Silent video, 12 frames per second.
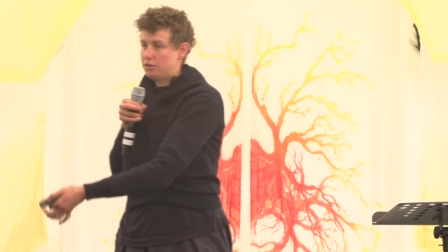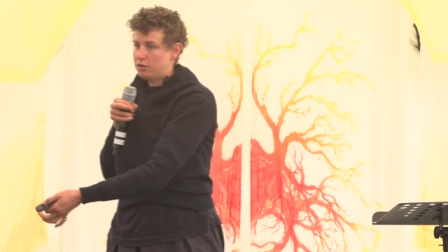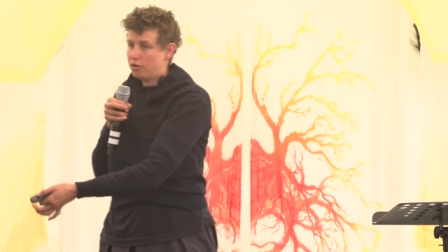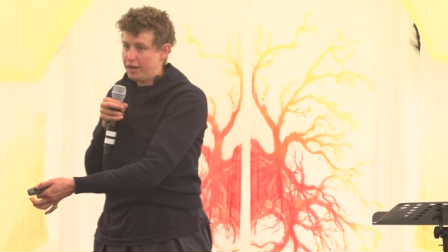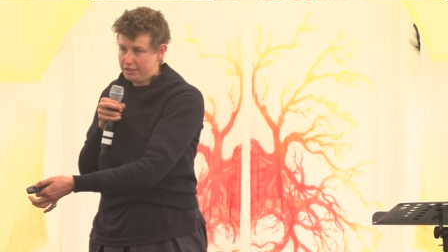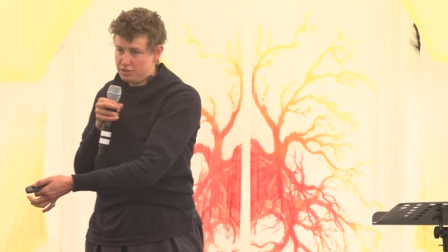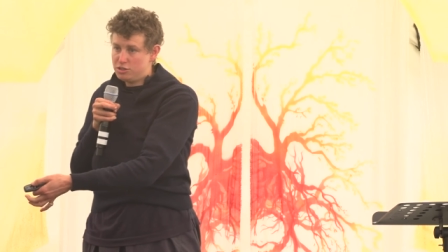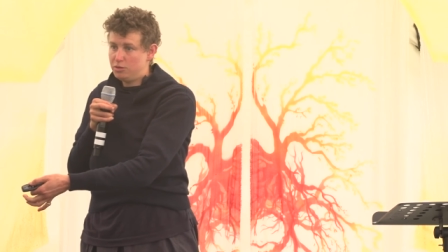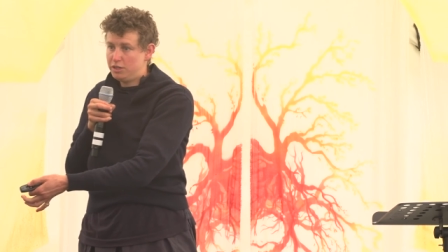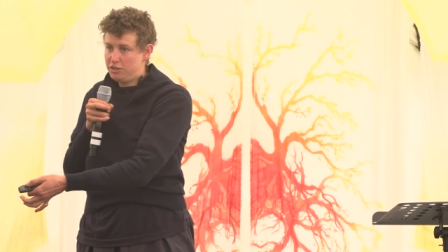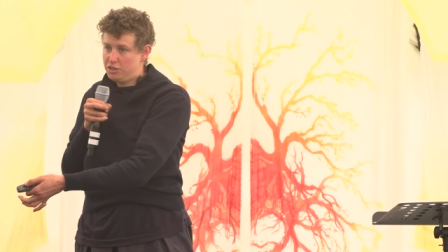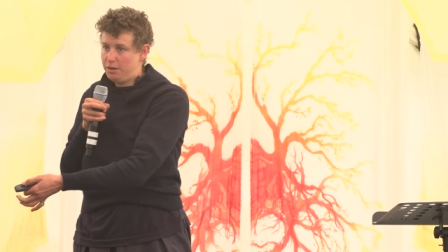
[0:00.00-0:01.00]
correct
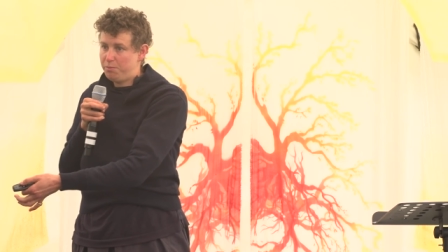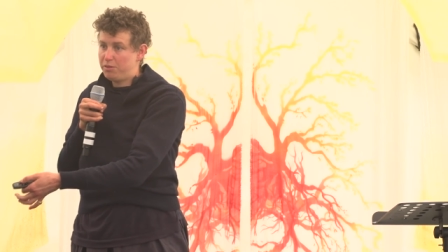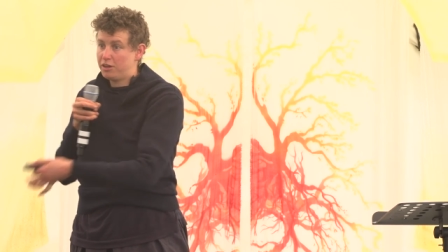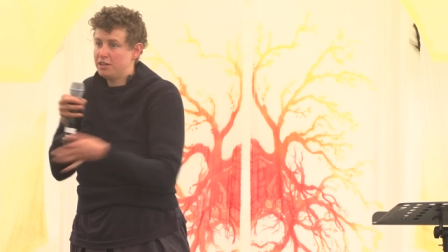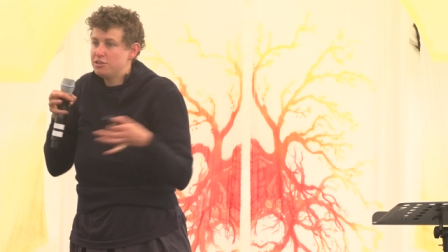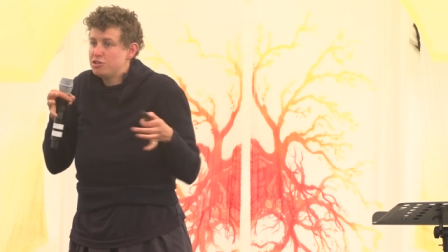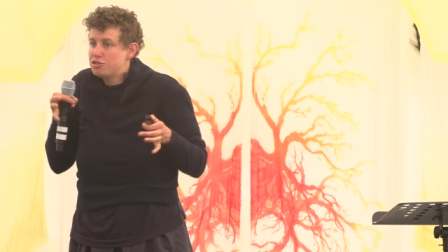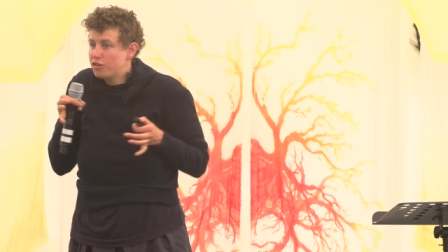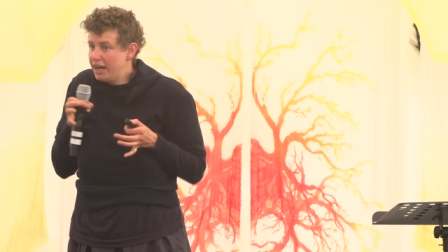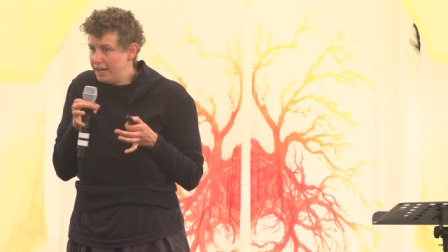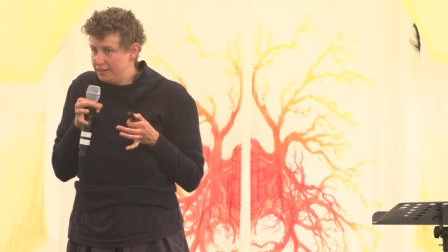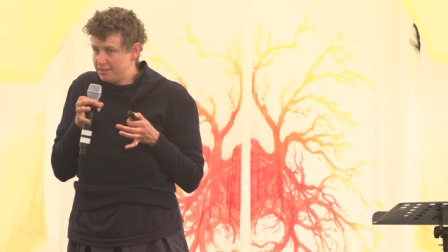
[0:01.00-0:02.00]
stewardship, the
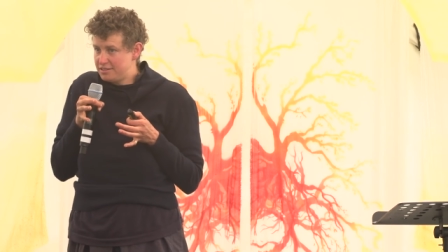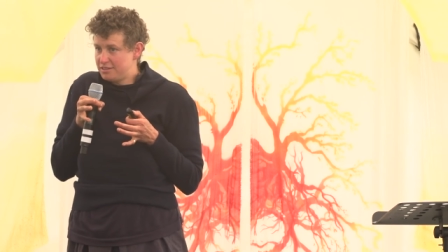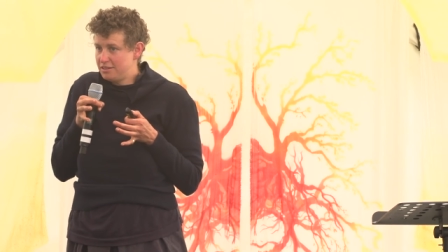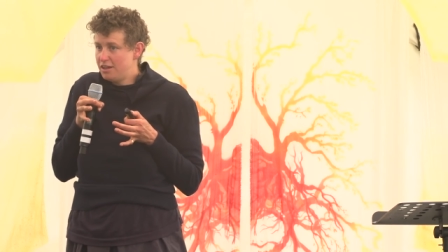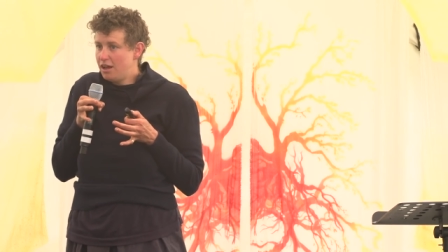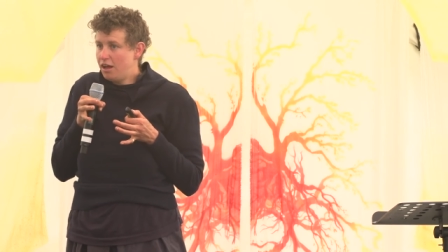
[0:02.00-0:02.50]
constraints